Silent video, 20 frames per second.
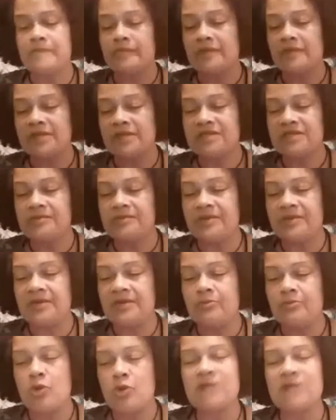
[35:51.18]
to
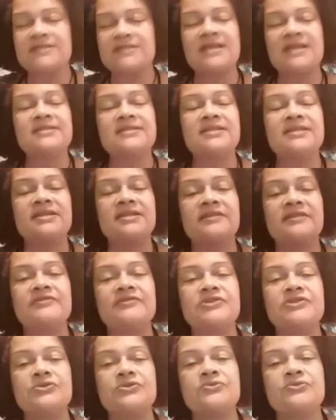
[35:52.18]
be more sensitive
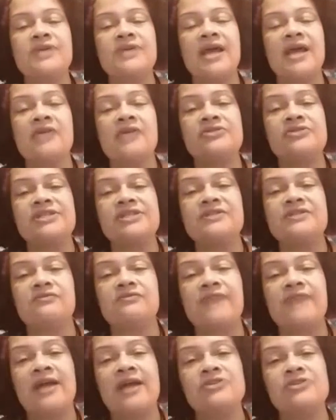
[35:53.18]
to the energies
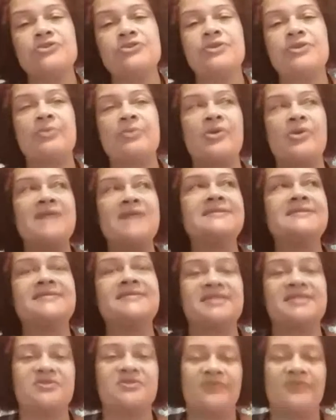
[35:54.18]
around you and the
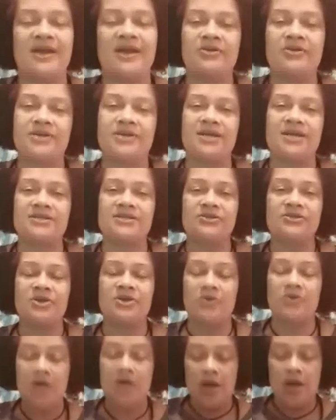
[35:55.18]
presences around us. You
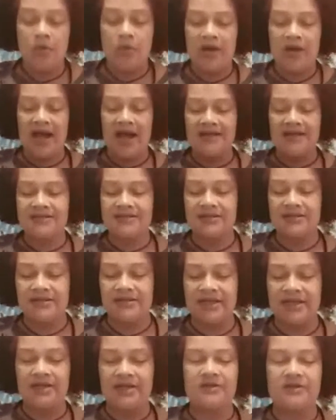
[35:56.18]
know, we're
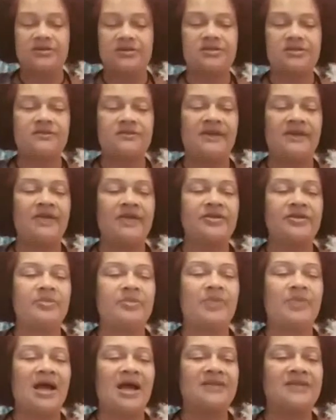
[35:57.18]
constantly
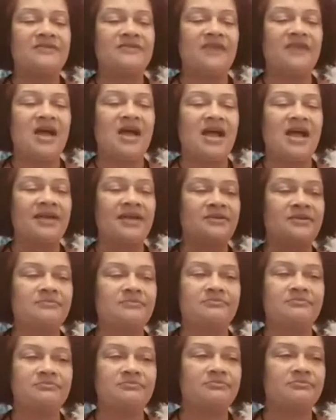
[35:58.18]
surrounded by divine
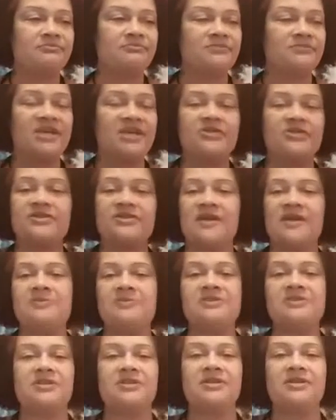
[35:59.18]
interception.